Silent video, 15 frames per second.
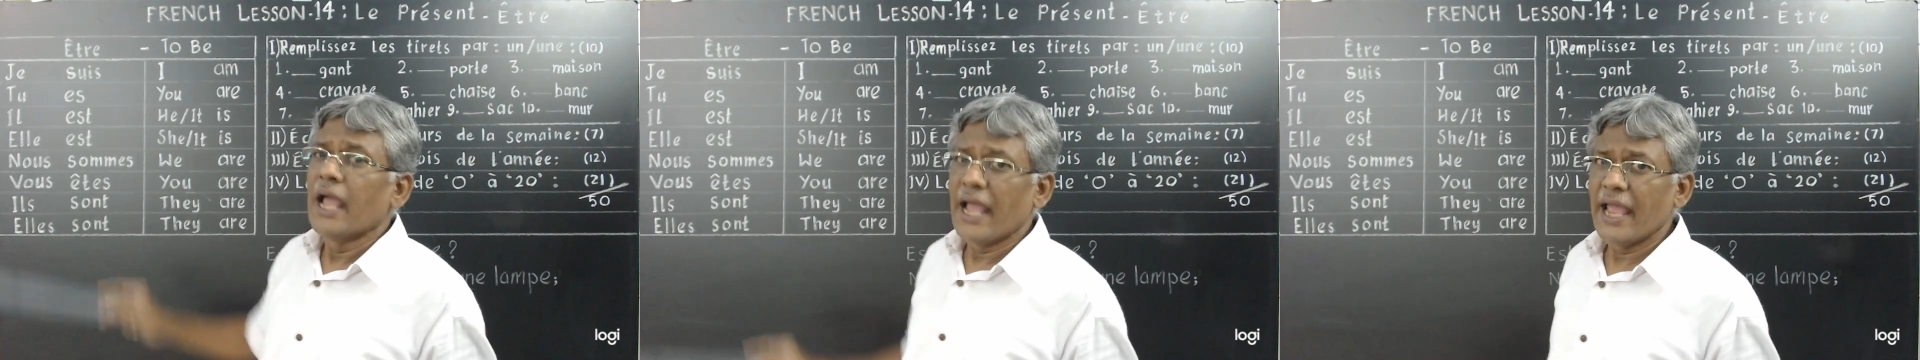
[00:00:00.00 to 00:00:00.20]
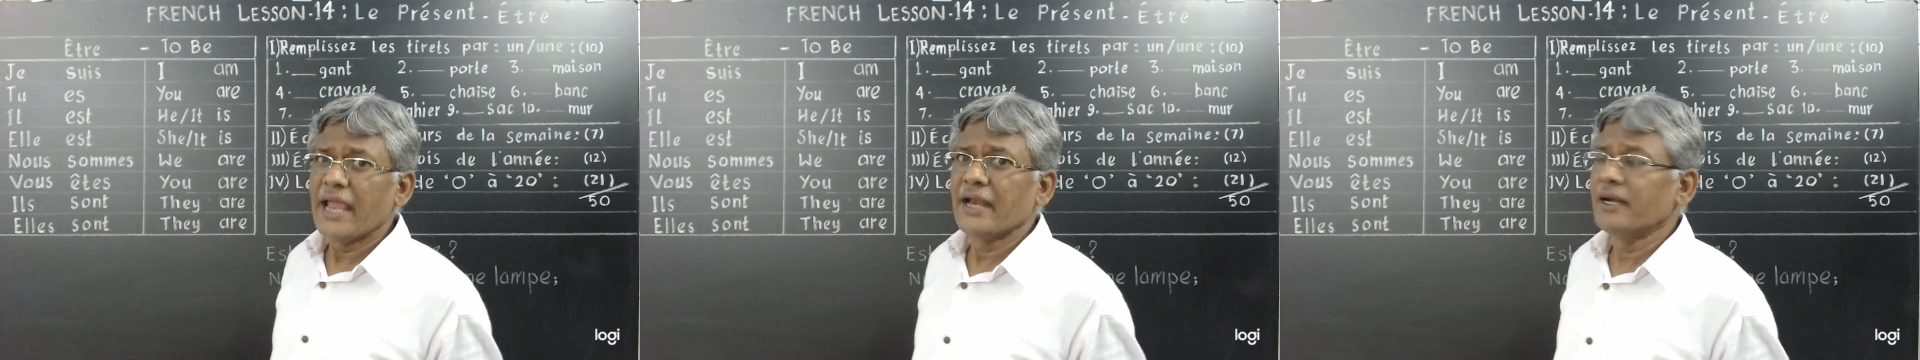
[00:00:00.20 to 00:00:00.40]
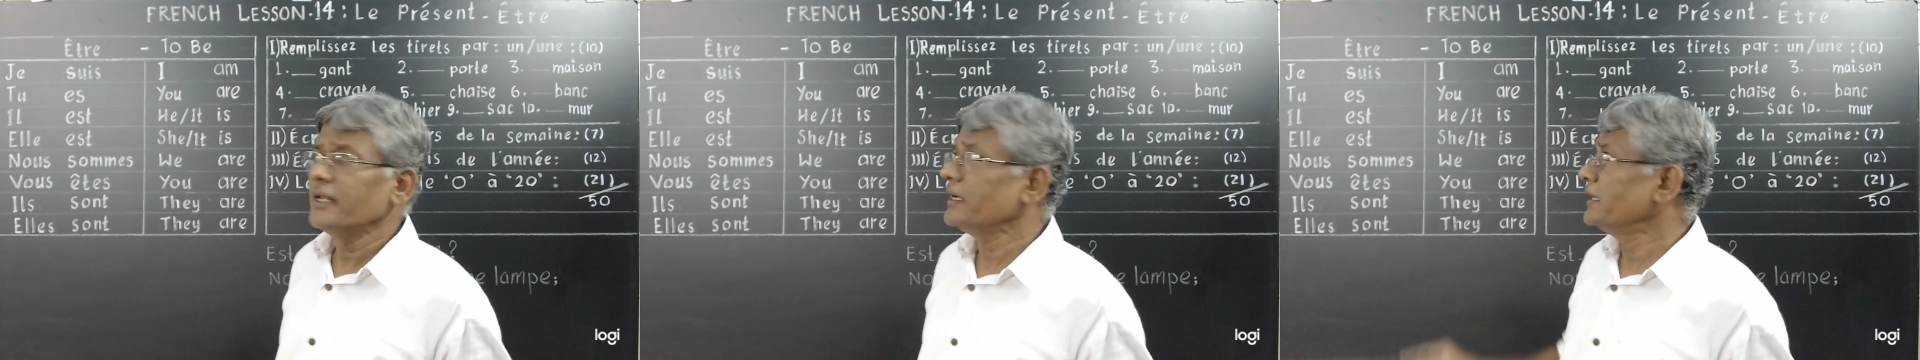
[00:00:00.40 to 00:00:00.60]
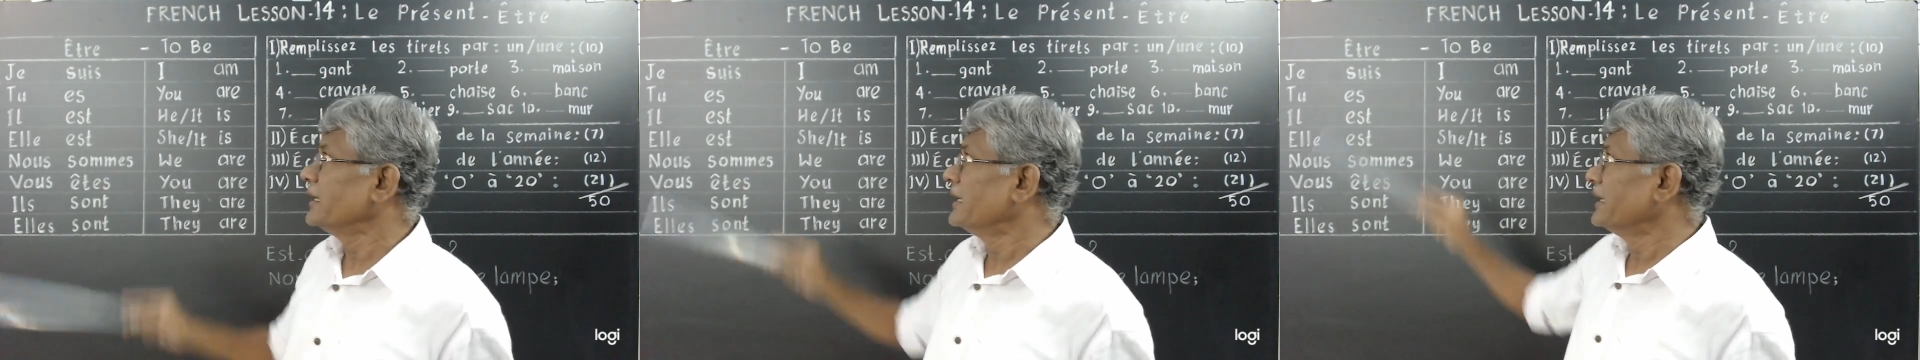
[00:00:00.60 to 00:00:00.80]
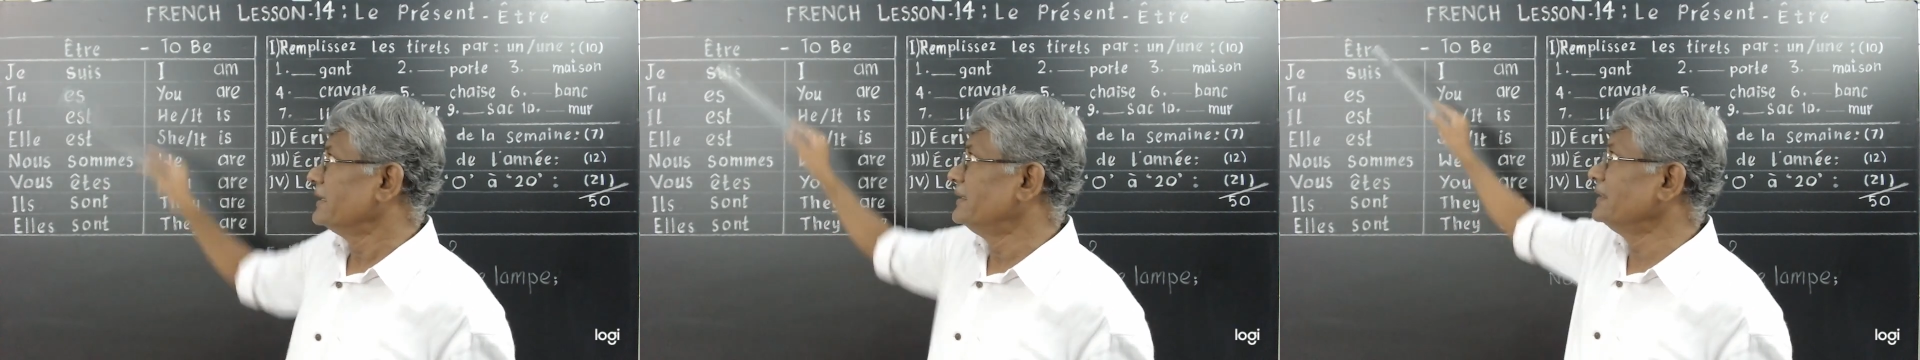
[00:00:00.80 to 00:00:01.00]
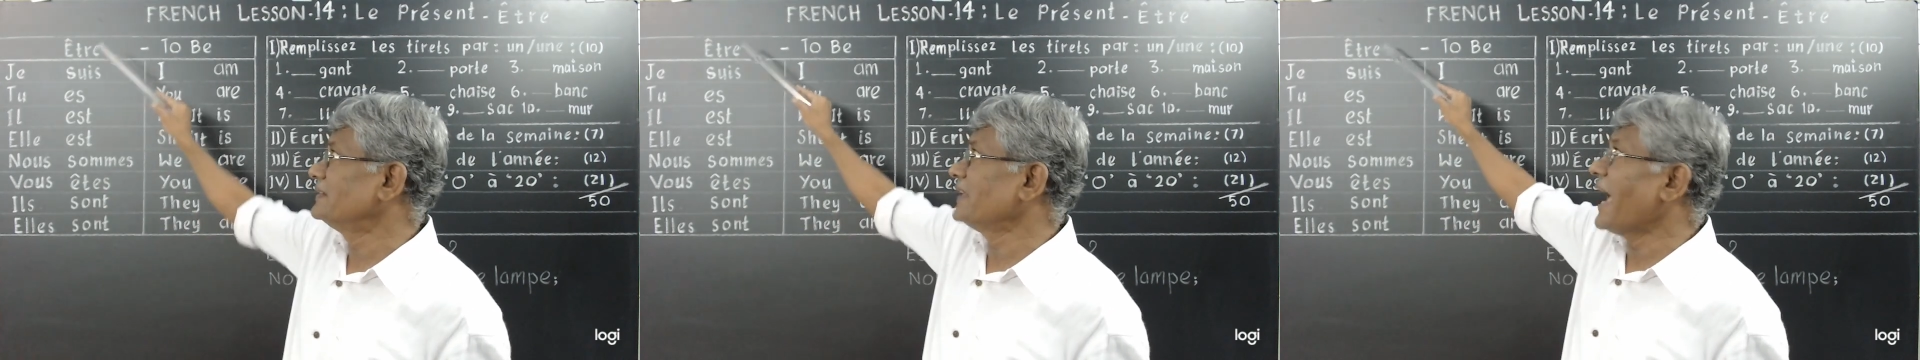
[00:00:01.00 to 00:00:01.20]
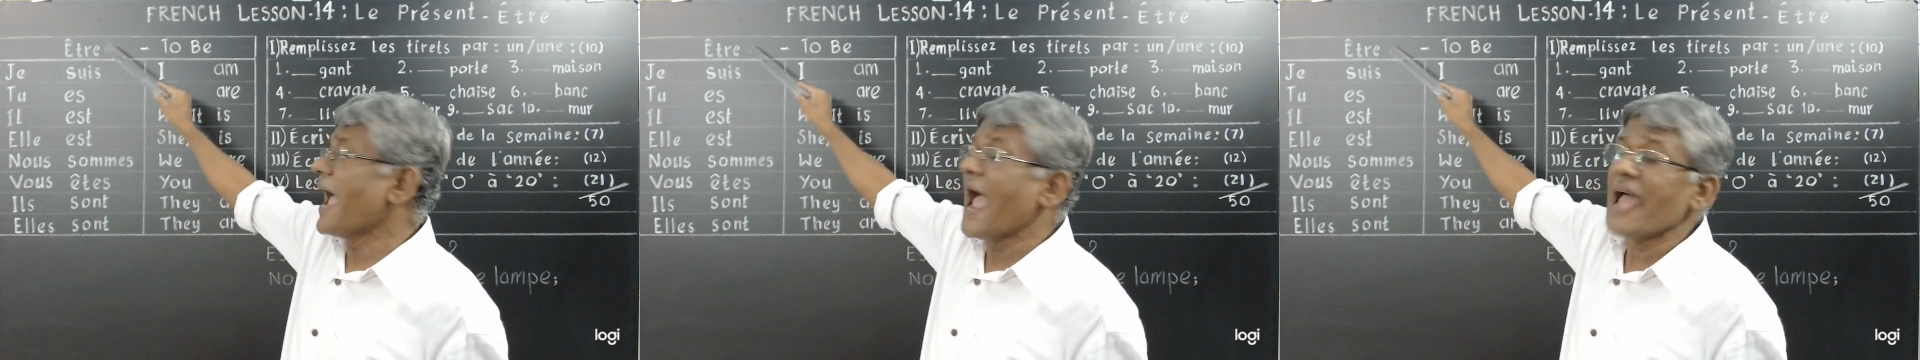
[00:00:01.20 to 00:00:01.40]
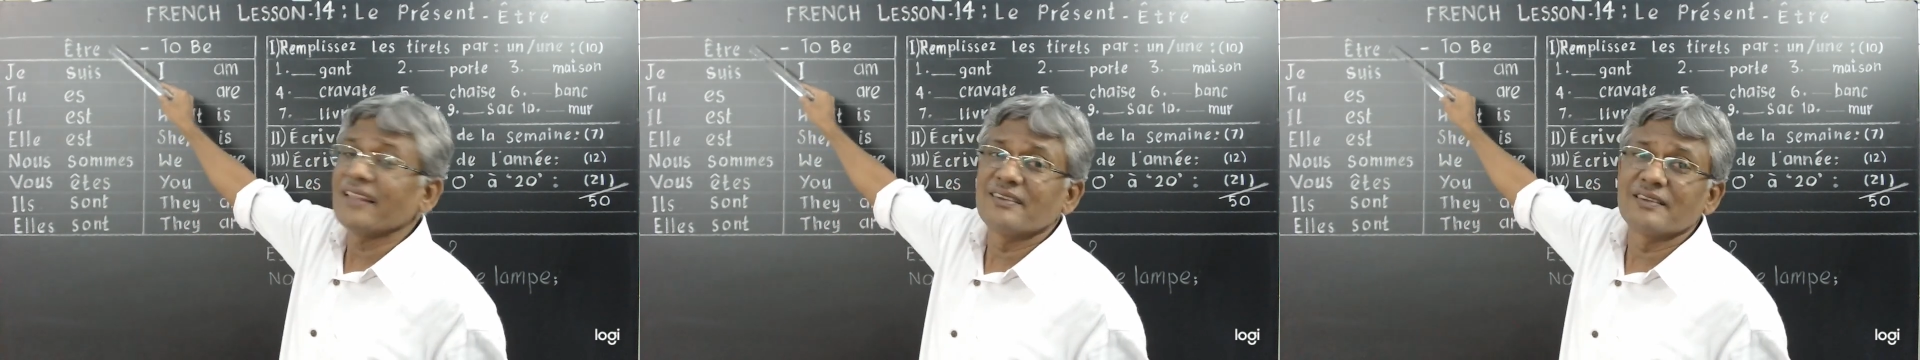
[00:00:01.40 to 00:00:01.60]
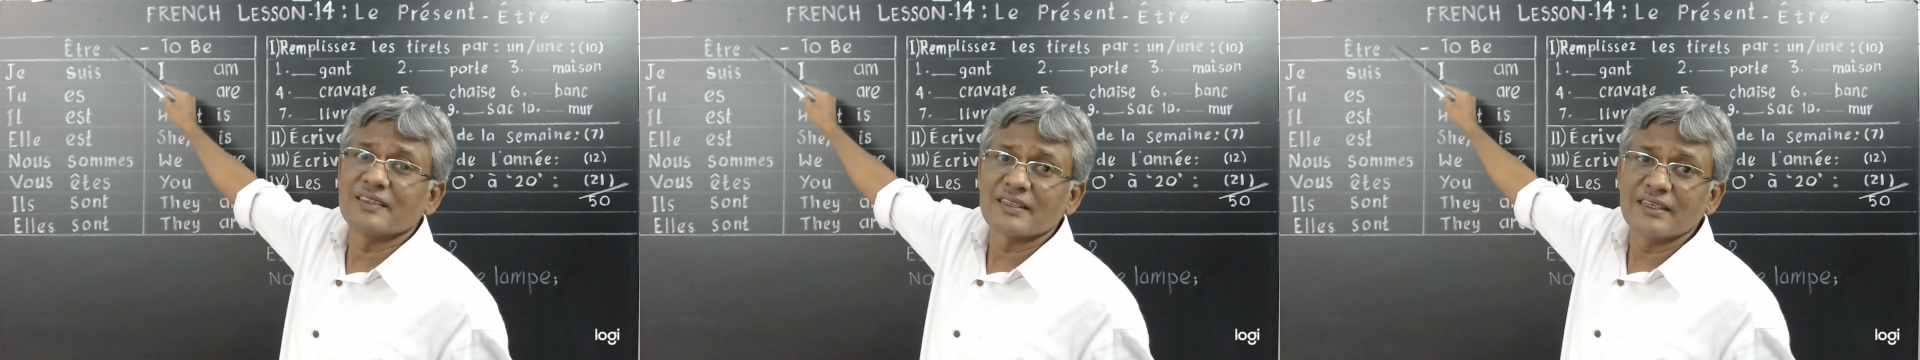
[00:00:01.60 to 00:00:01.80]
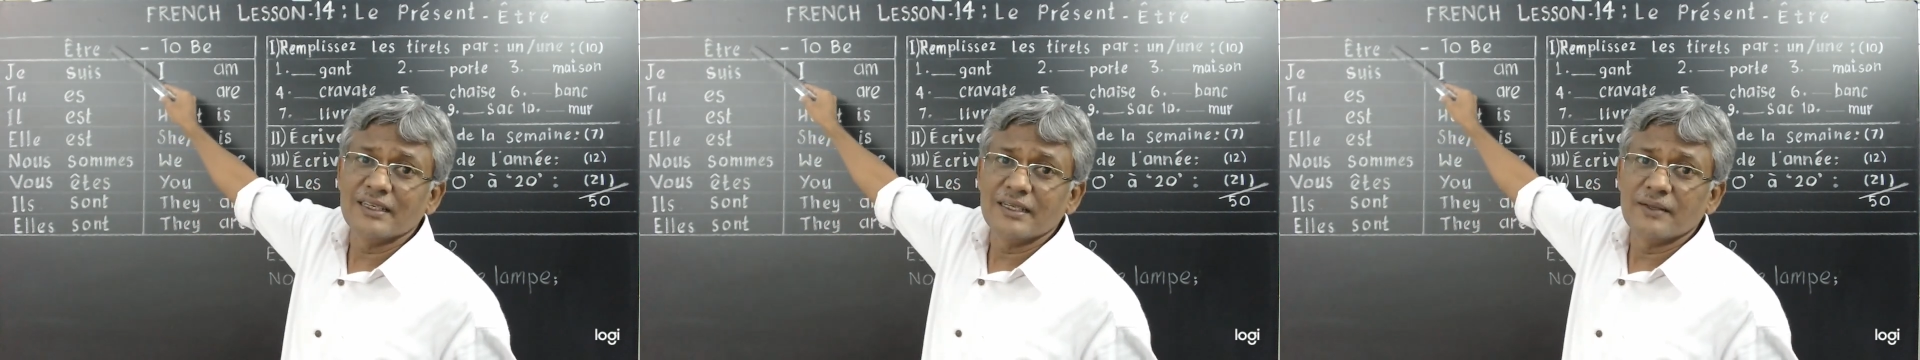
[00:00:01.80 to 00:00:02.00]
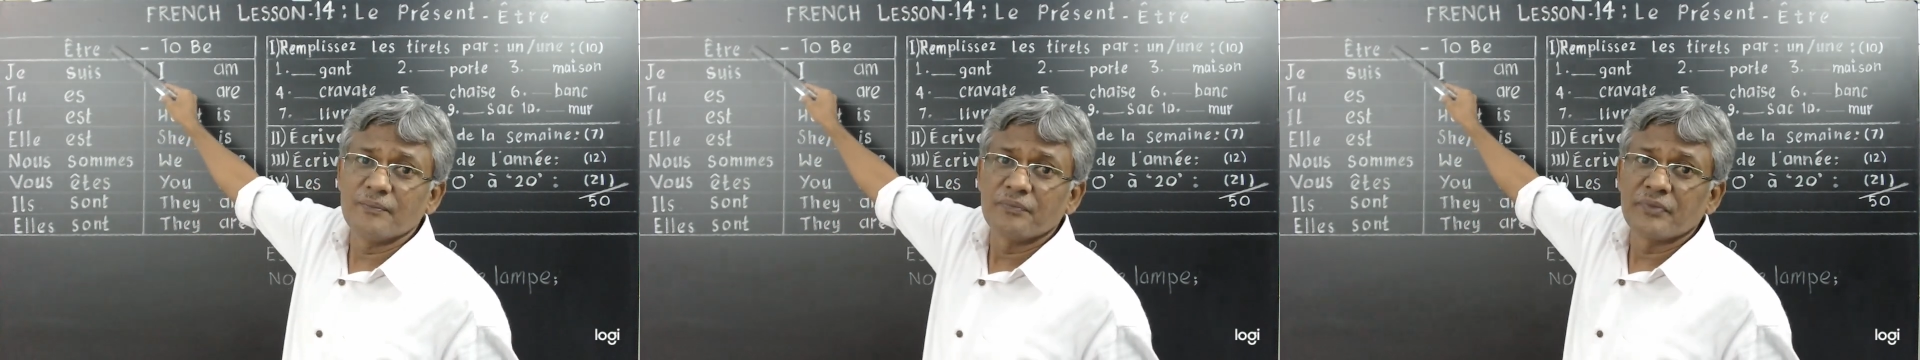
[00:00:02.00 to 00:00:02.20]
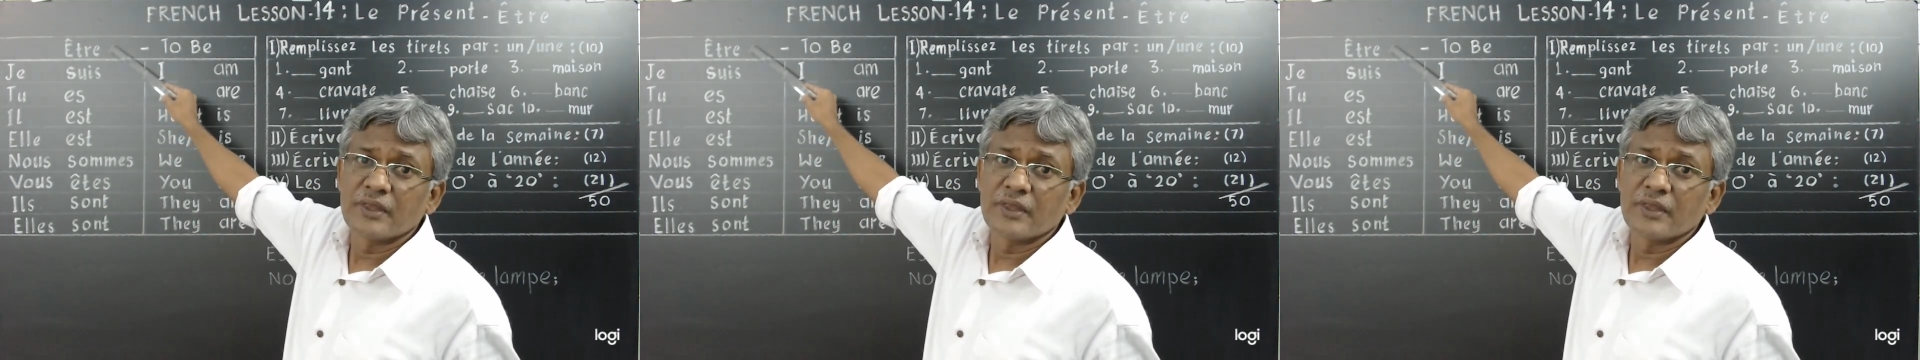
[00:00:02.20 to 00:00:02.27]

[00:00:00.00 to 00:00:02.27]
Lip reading: and this être,